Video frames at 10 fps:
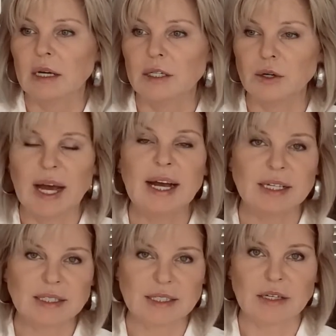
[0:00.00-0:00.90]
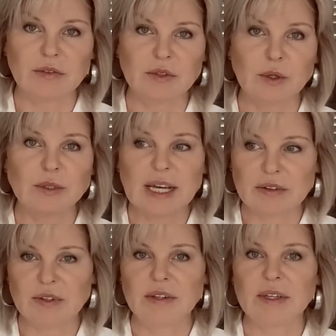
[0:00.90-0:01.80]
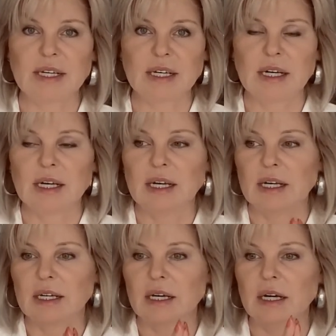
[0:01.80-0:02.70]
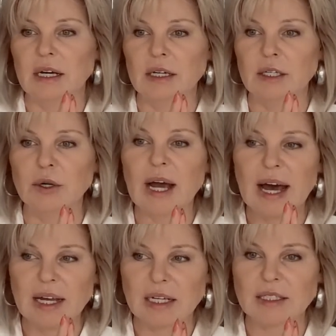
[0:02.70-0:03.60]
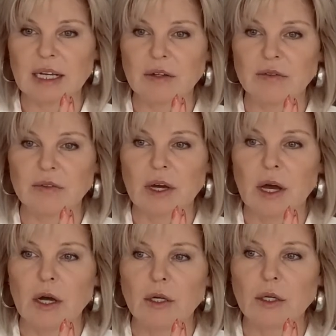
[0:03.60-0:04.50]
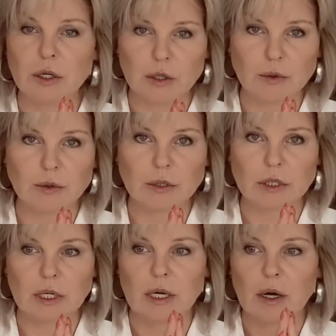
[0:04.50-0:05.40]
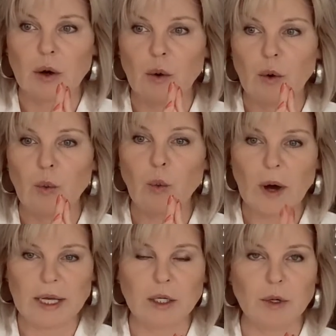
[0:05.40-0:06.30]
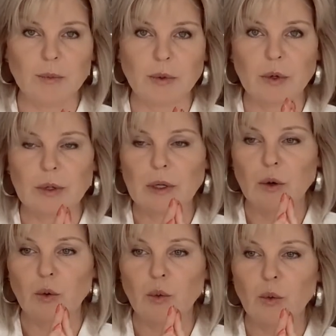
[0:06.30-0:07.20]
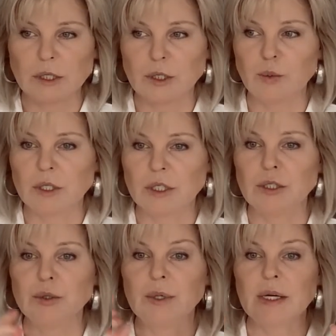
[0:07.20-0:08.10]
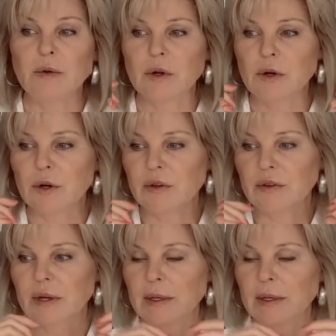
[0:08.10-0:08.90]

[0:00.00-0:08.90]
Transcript: Your higher self knows everything. Your higher self knows why you were born, what you want to do here on earth.